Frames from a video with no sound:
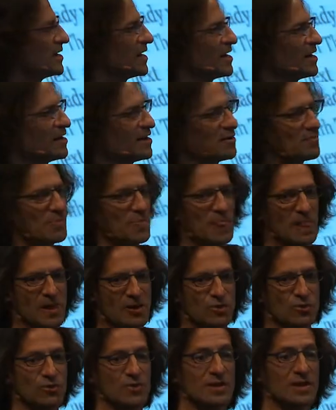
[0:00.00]

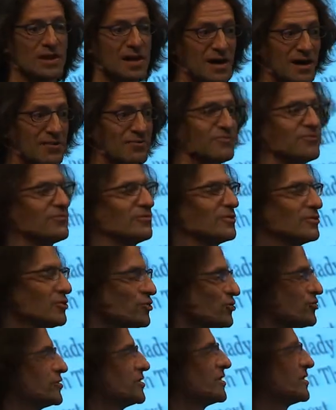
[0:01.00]
who love
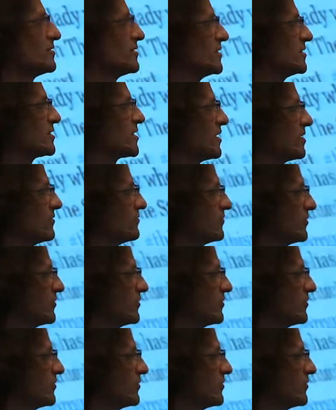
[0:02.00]
using these kind of